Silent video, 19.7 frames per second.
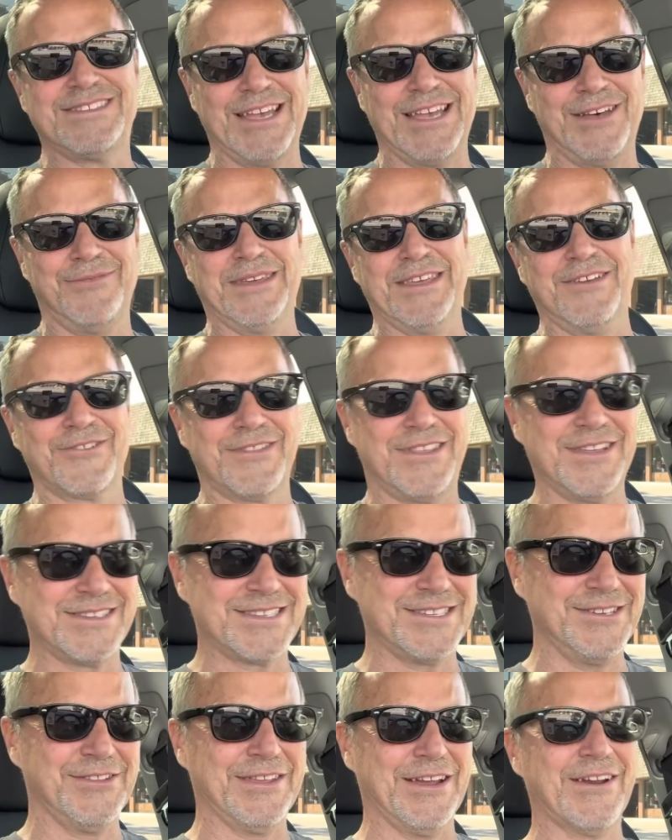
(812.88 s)
tell me you're
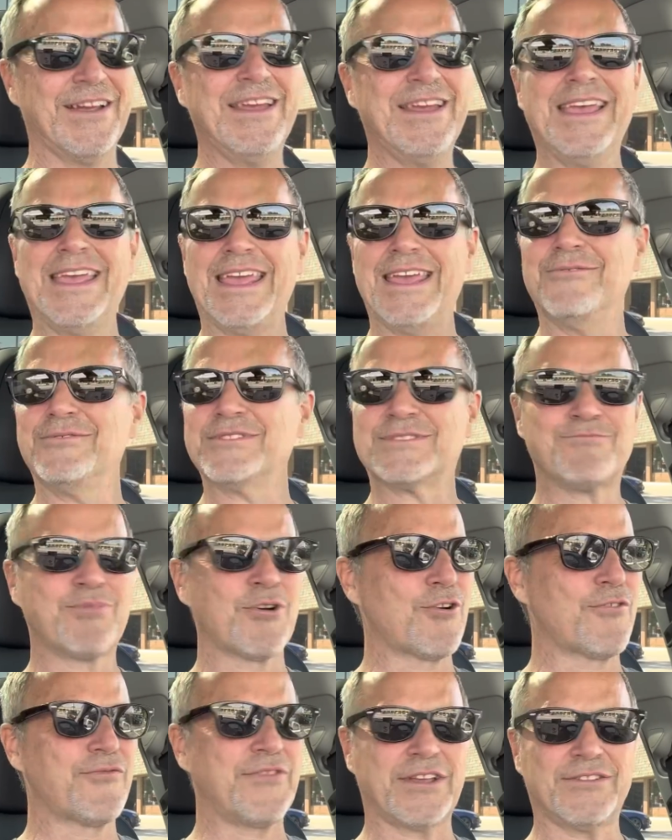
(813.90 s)
still there it was
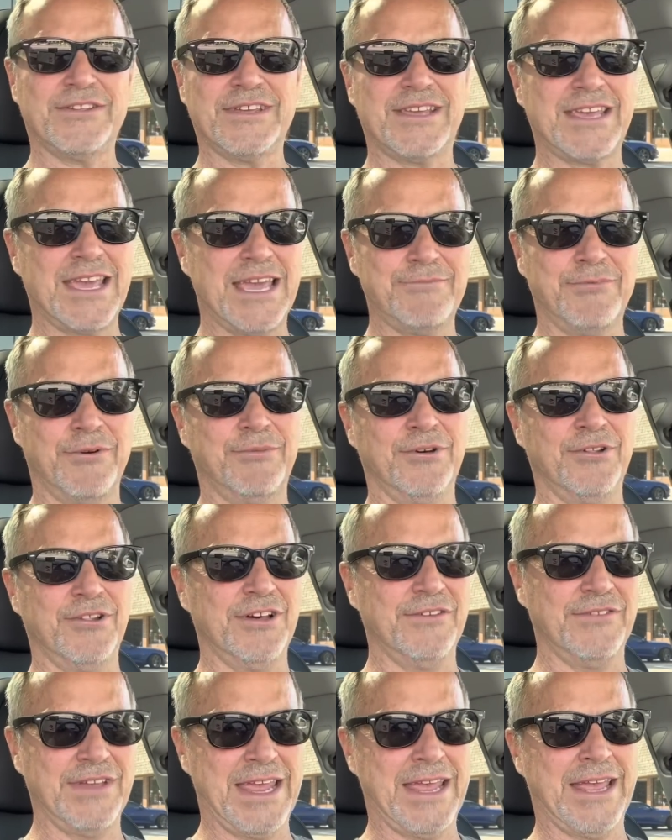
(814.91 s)
perfectly capable
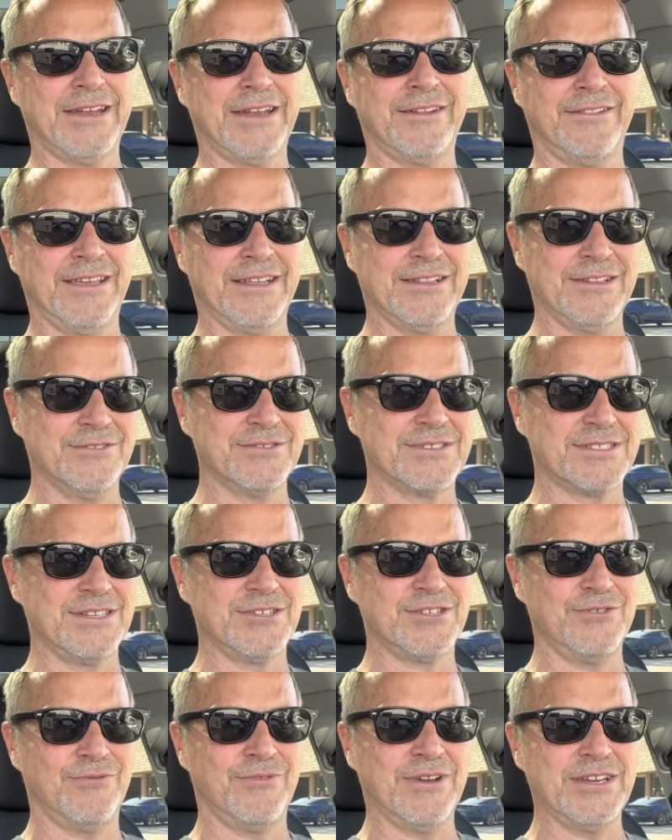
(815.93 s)
of handling those
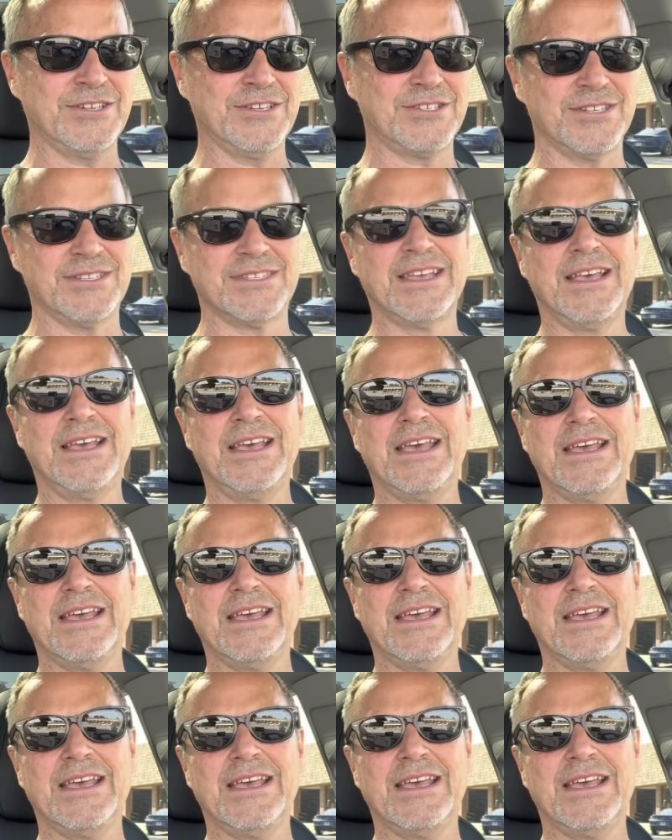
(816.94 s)
situations